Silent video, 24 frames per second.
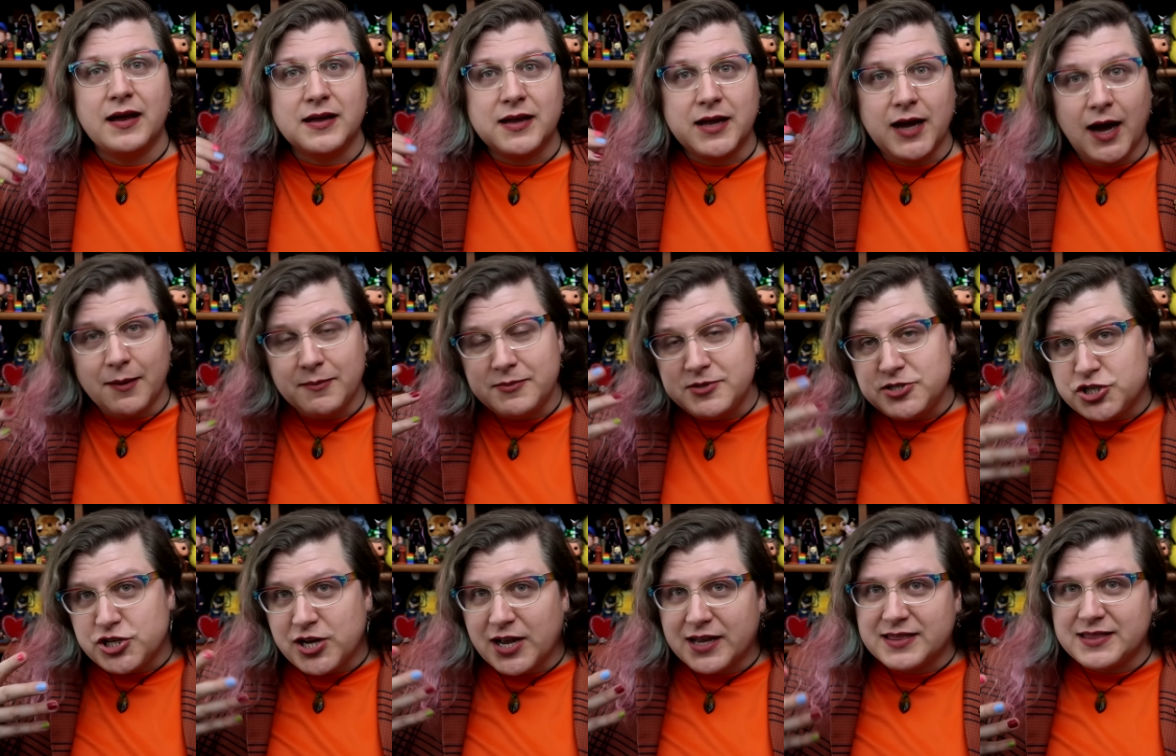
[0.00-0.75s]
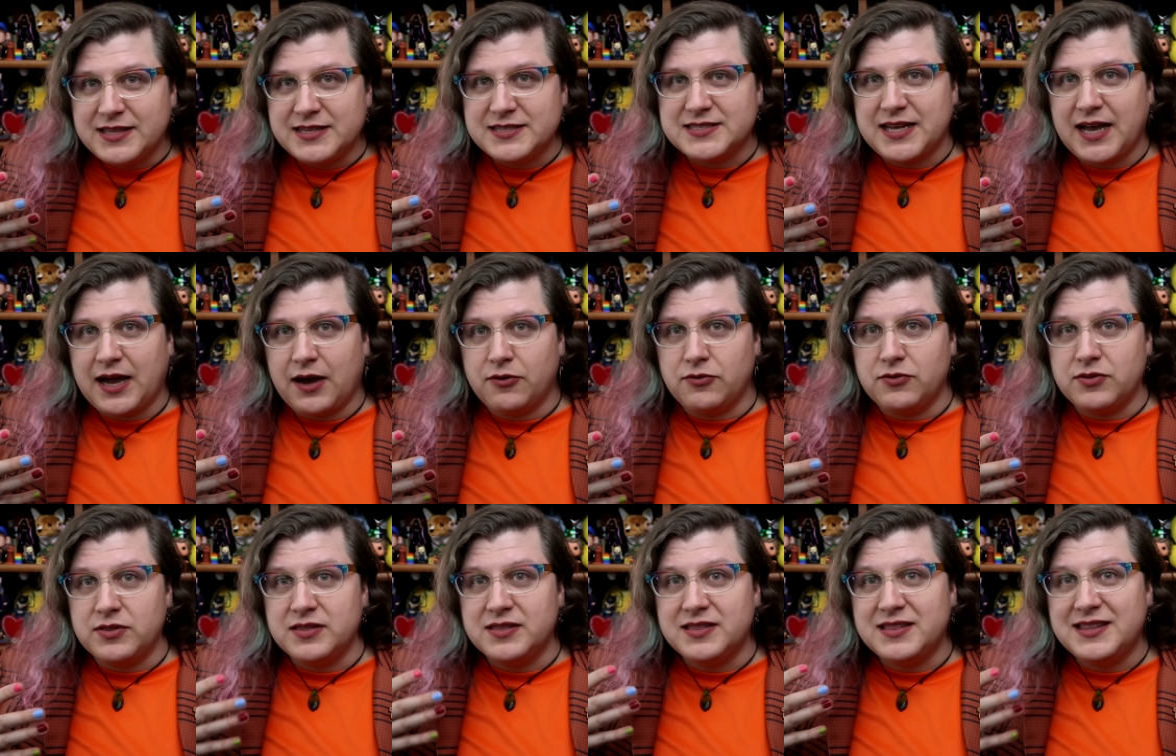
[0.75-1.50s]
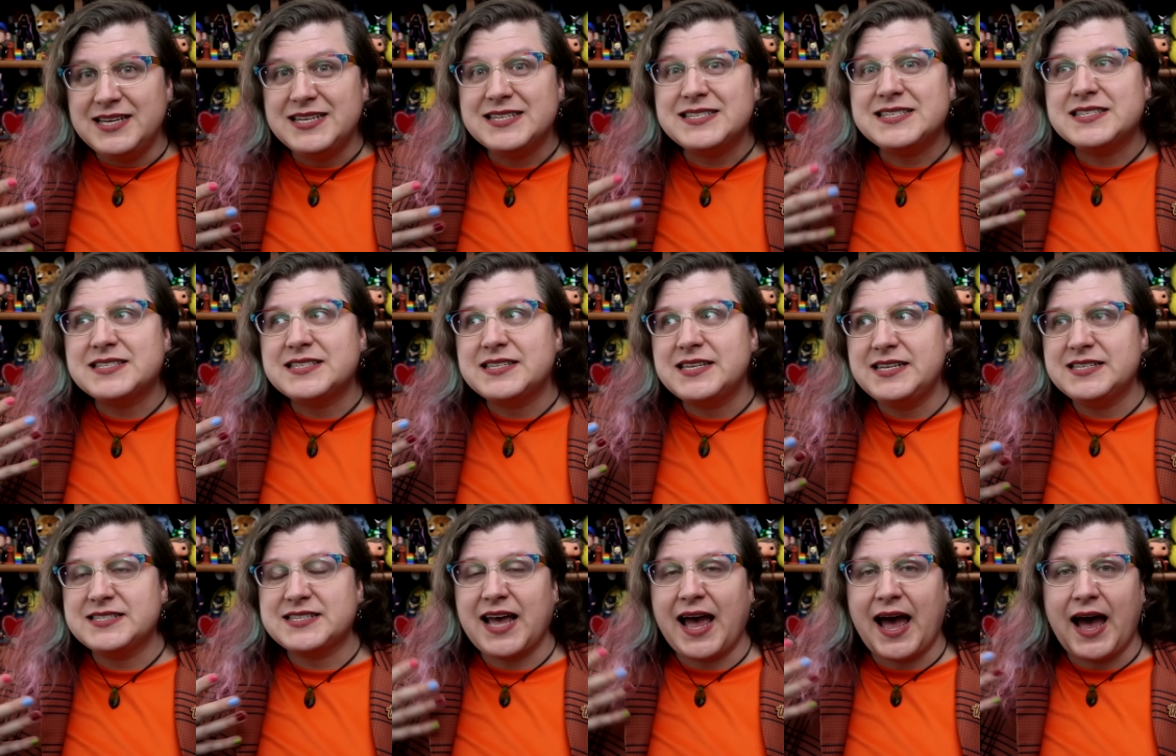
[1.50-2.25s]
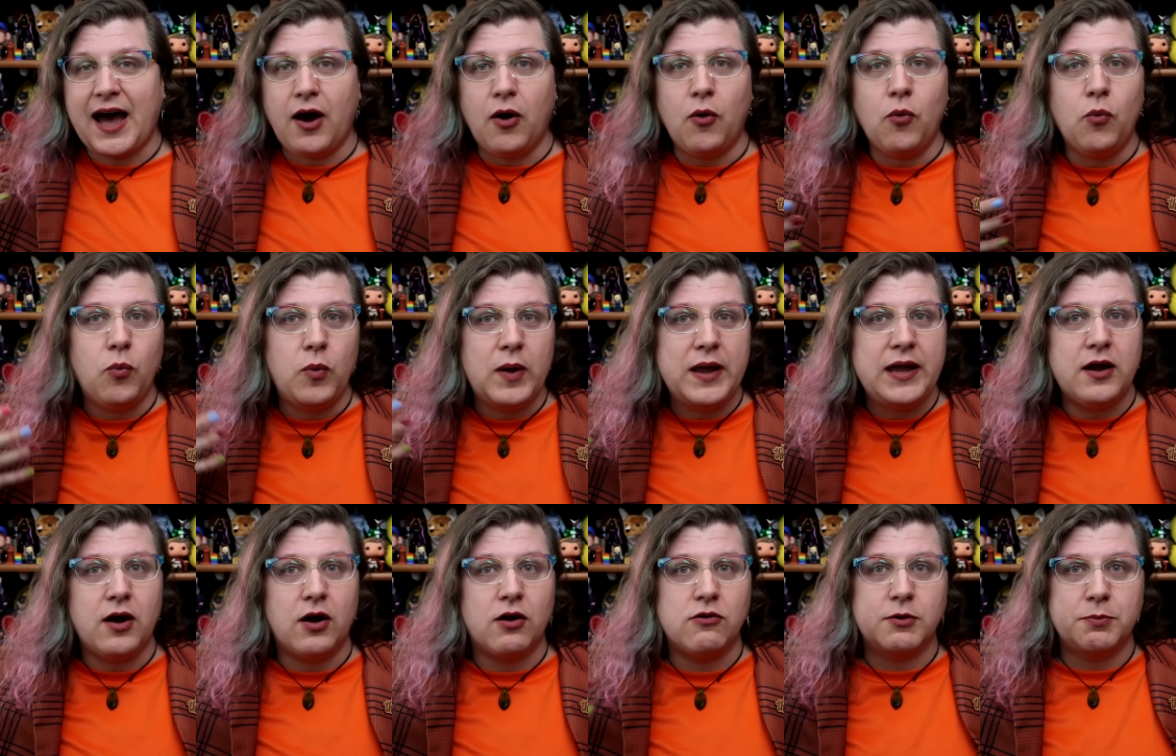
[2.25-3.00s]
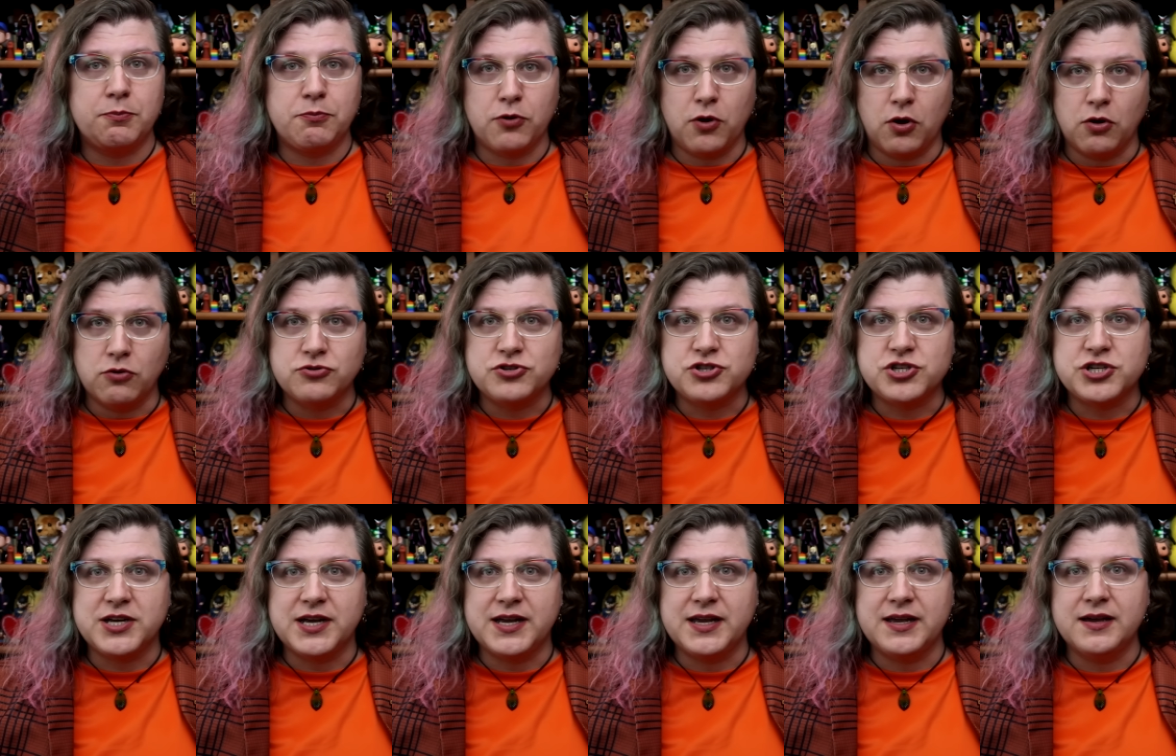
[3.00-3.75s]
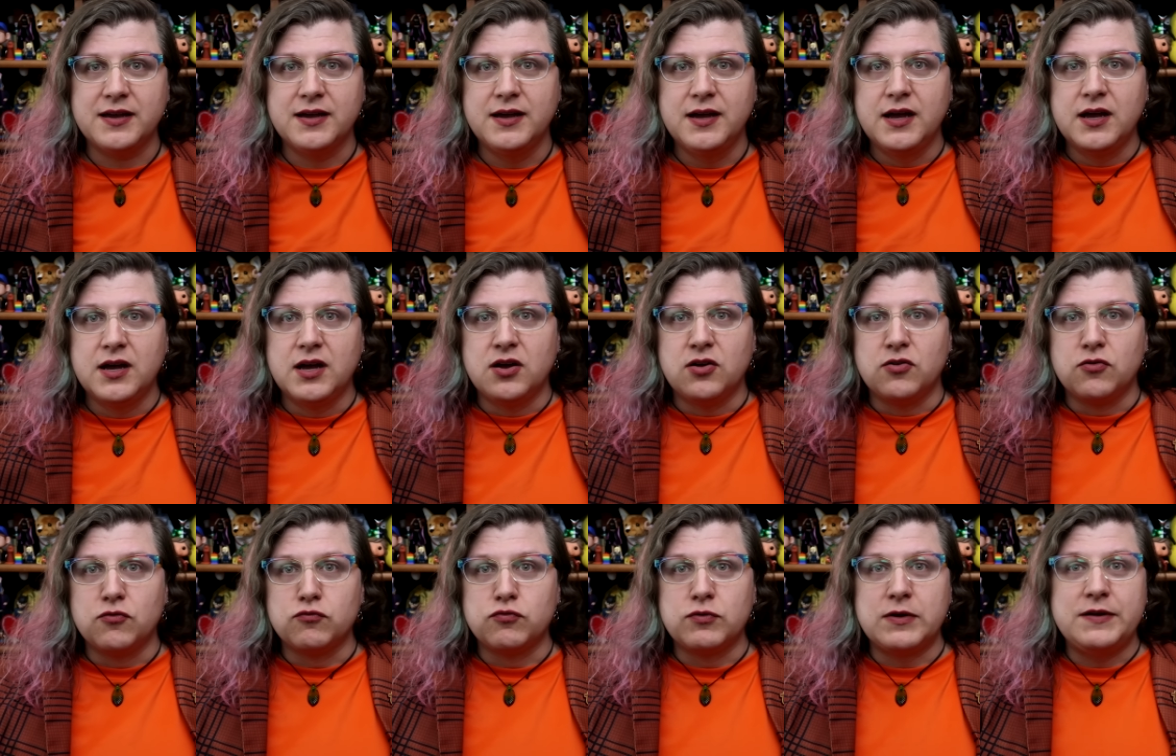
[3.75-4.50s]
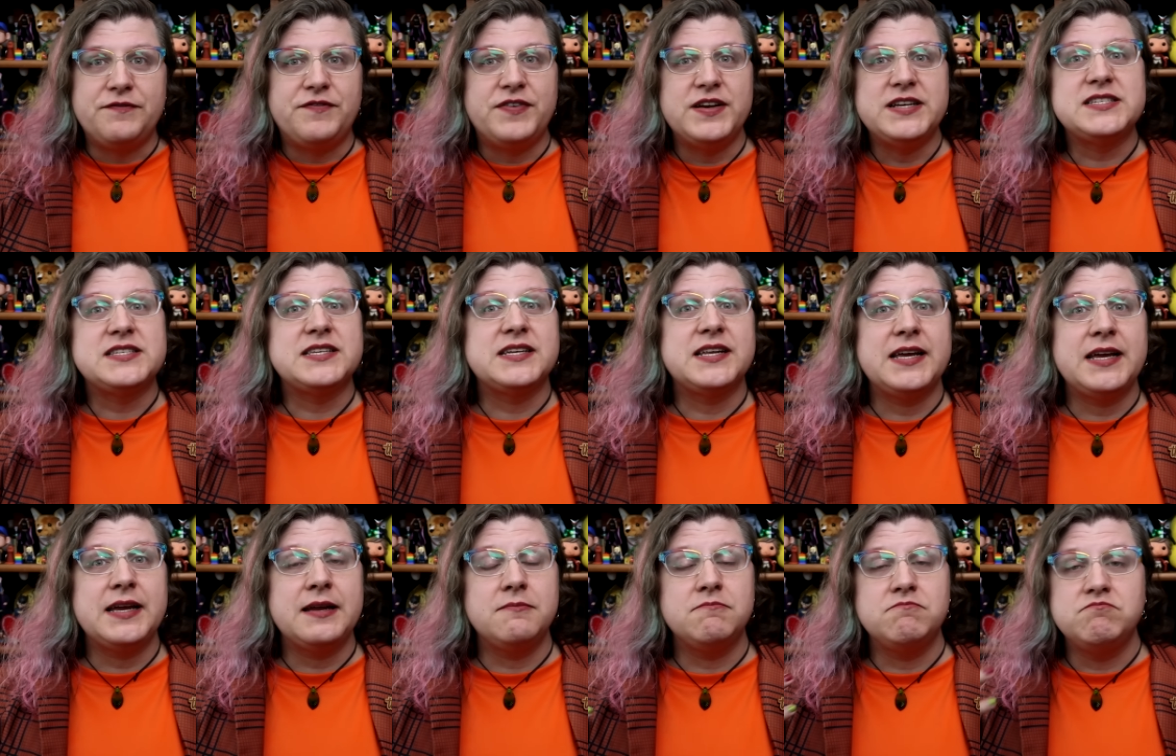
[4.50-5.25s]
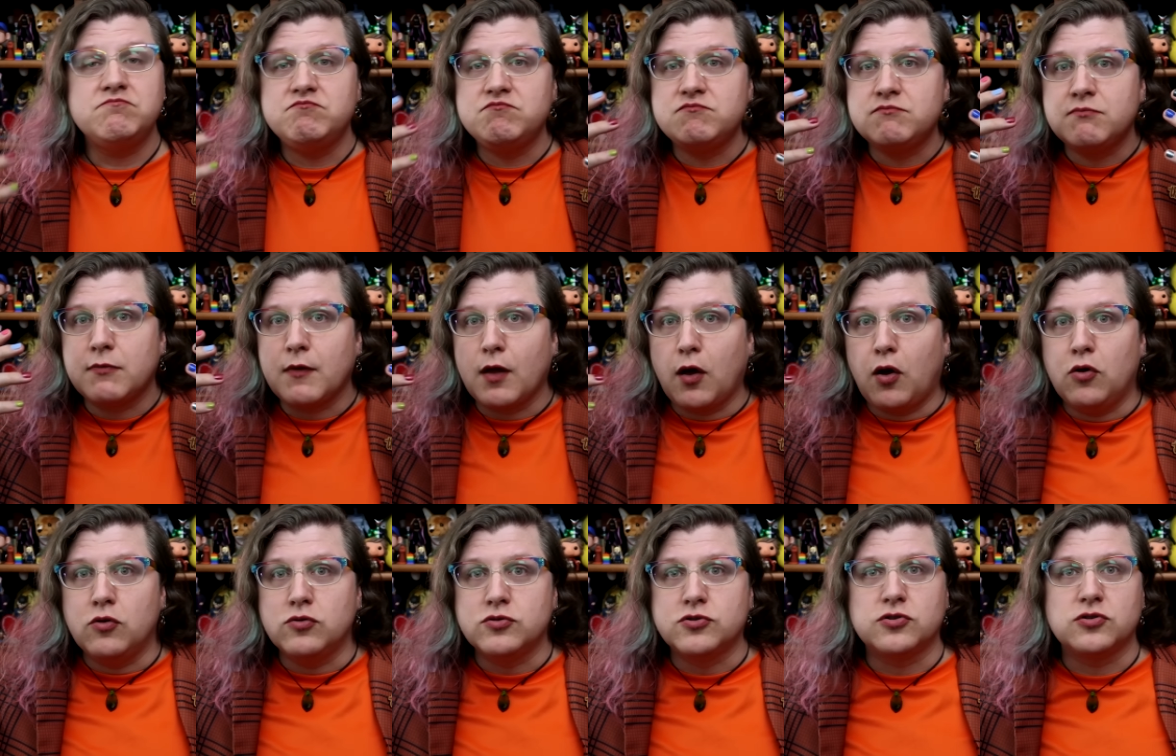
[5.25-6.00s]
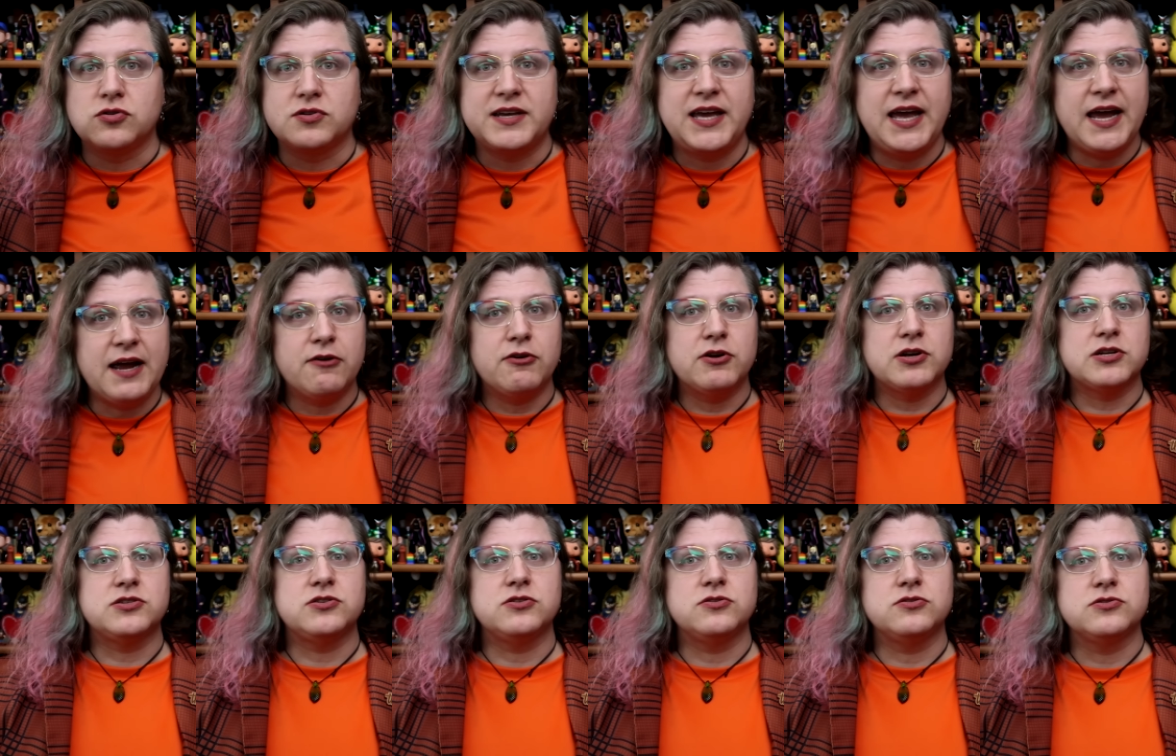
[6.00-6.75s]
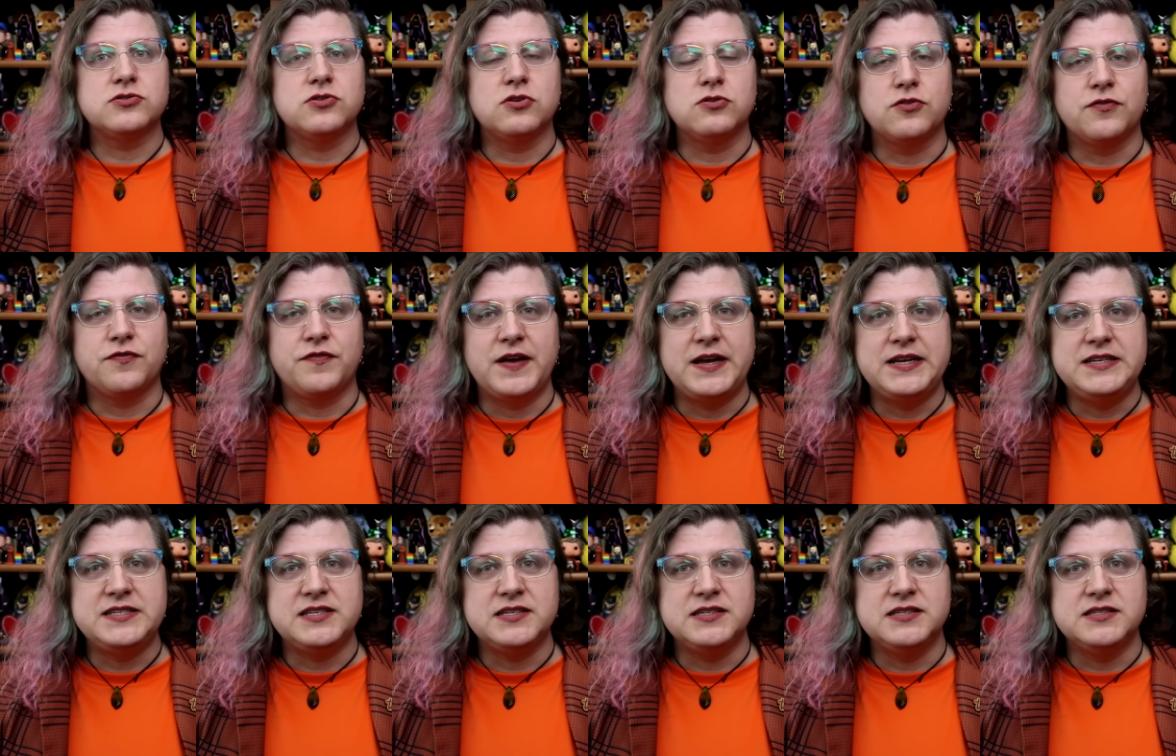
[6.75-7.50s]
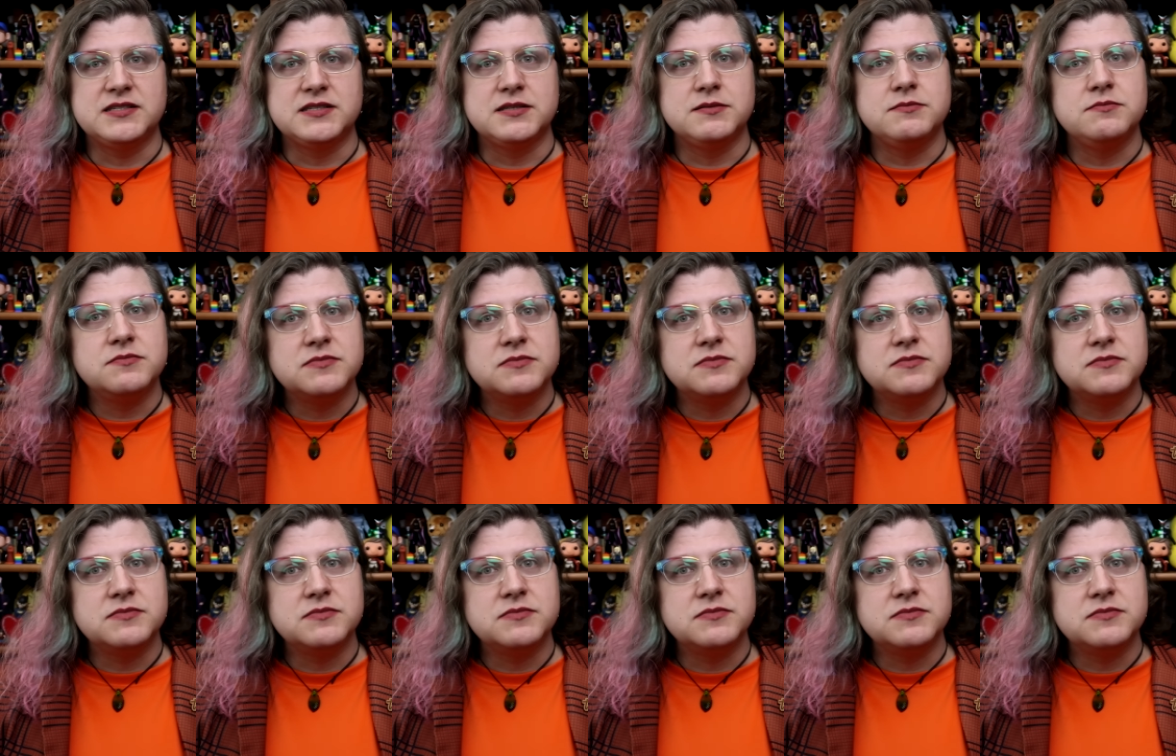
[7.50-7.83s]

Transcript: come check this out. This is how we are approaching revisiting older characters, older faces.